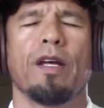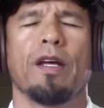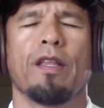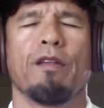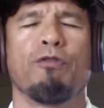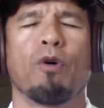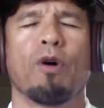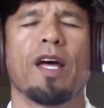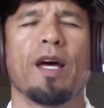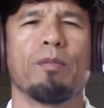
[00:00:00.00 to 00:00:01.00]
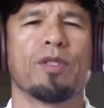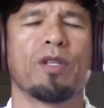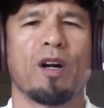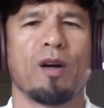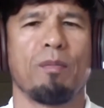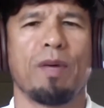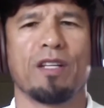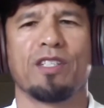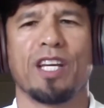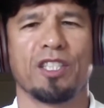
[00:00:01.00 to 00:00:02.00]
the four M's are
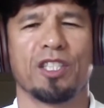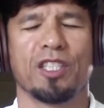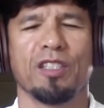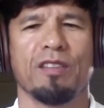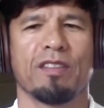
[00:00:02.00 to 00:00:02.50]
meditation,